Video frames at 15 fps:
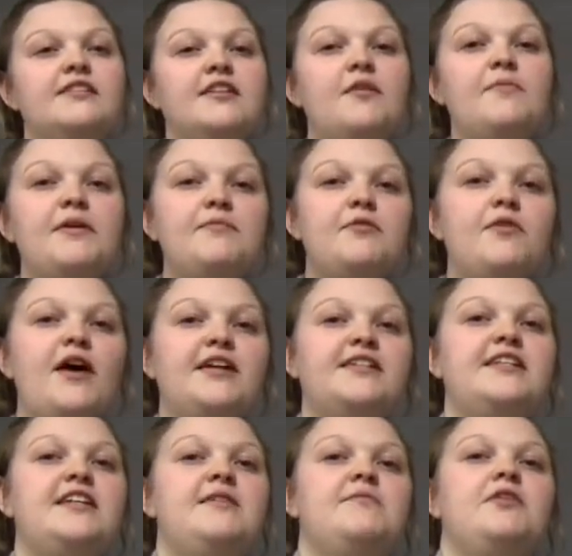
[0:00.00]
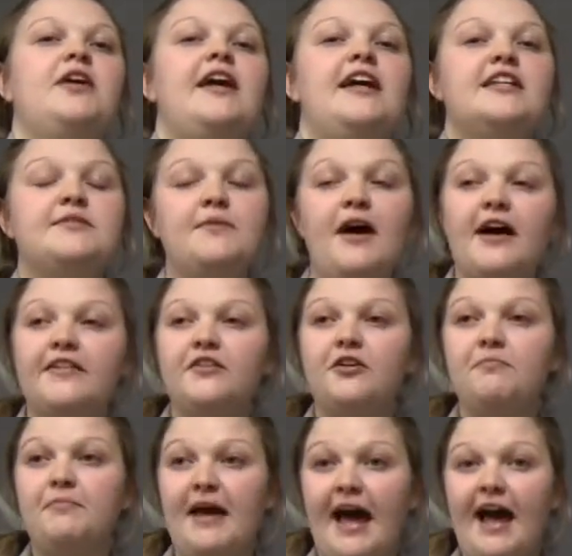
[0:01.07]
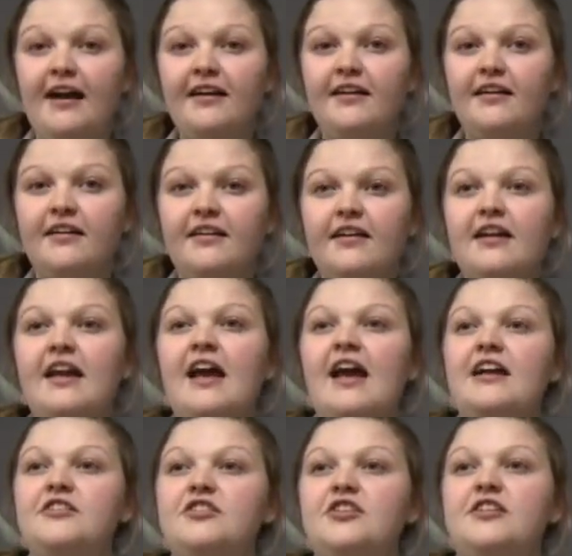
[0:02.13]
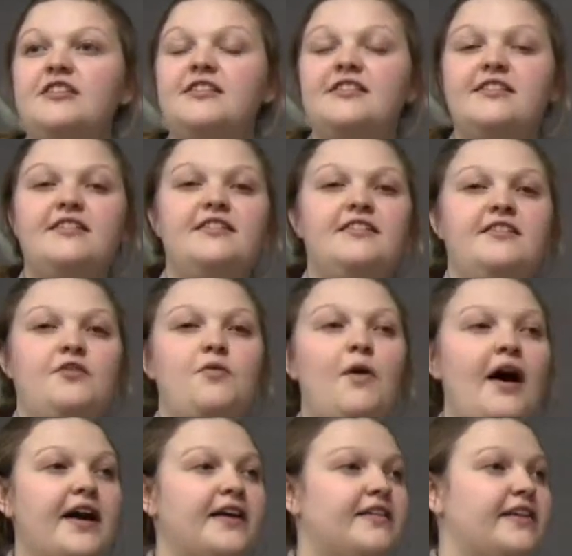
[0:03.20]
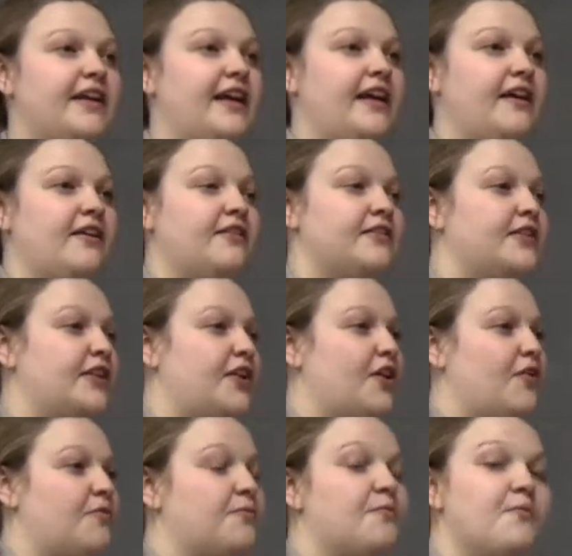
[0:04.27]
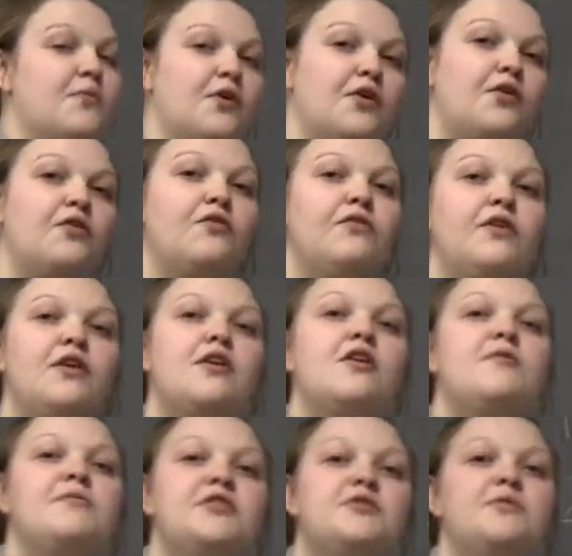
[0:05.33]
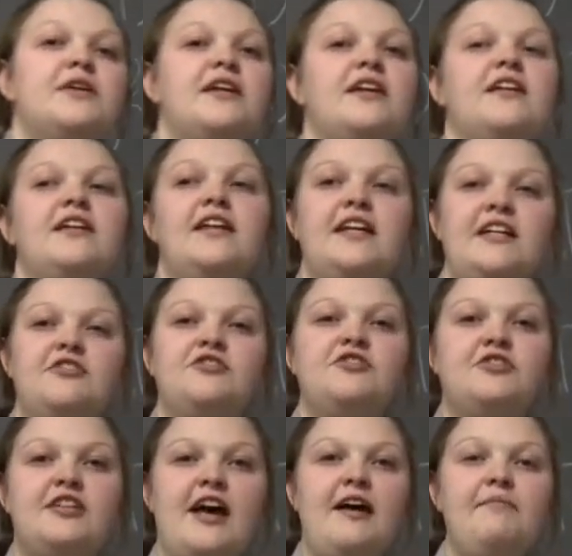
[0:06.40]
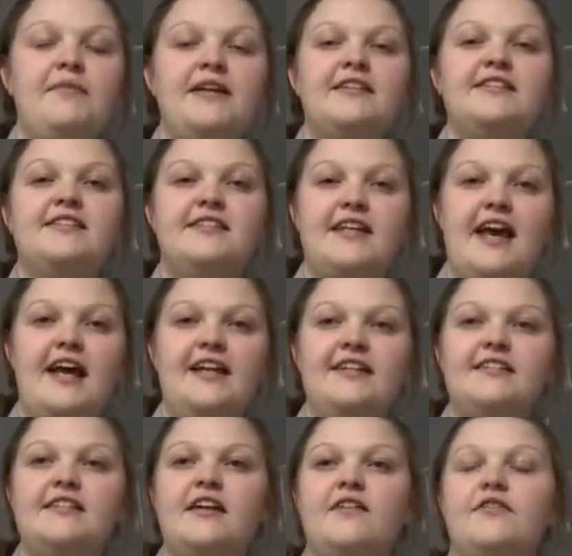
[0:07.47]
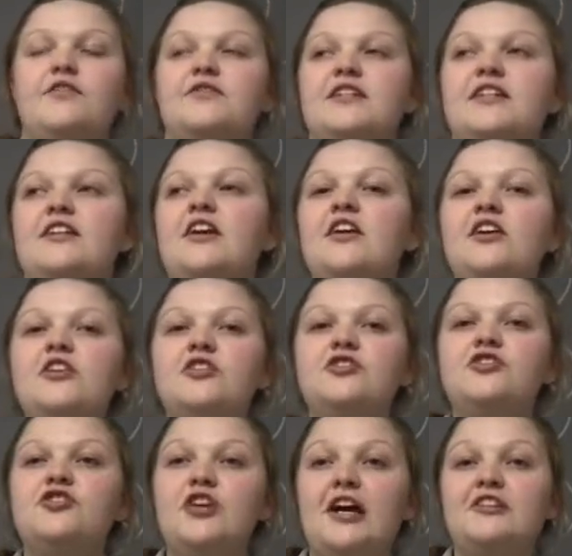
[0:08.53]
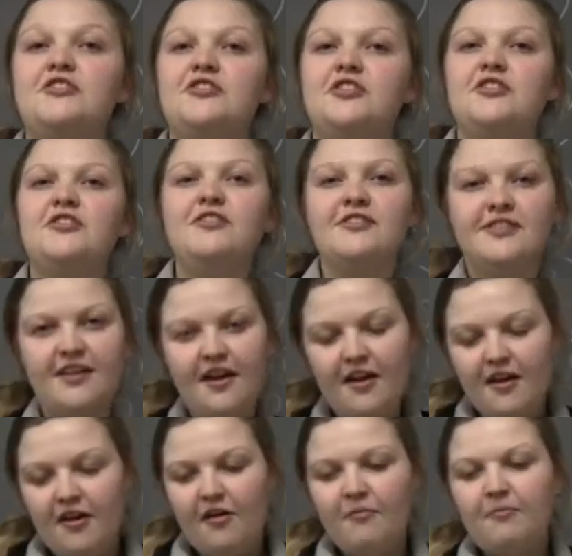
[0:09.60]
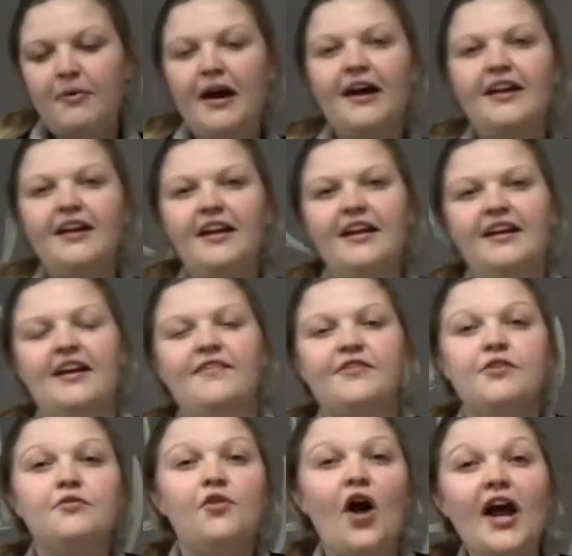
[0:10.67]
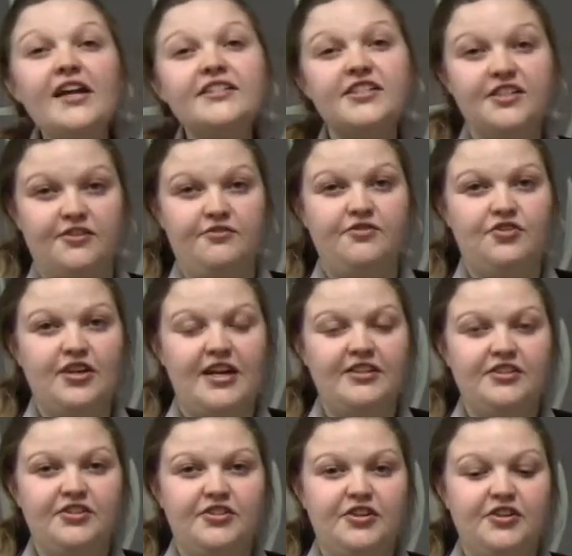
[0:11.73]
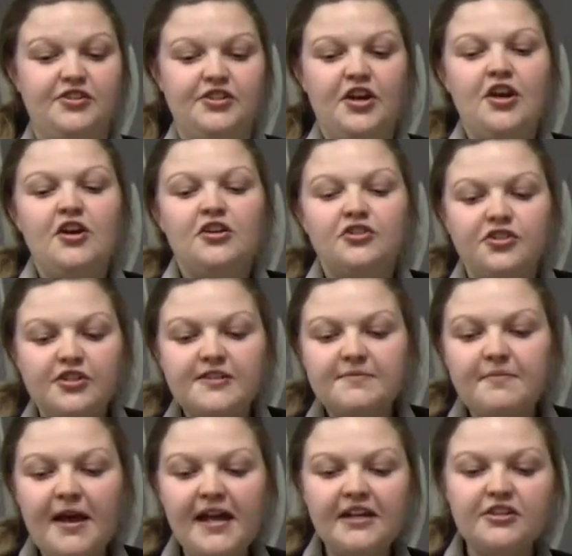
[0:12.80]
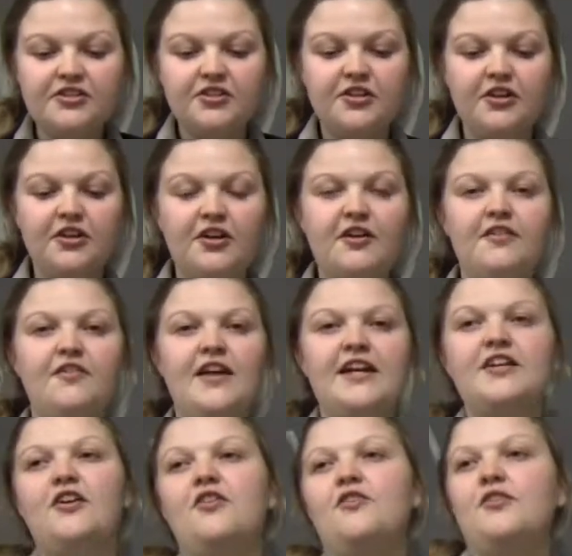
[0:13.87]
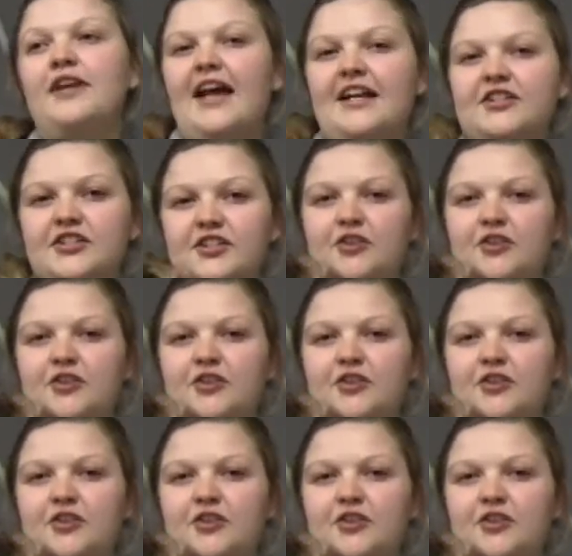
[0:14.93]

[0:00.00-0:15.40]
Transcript: Some people like to keep their hands behind their back and just quietly, move between each step instead of using gestures. But if you like to use gestures, just make sure they don't get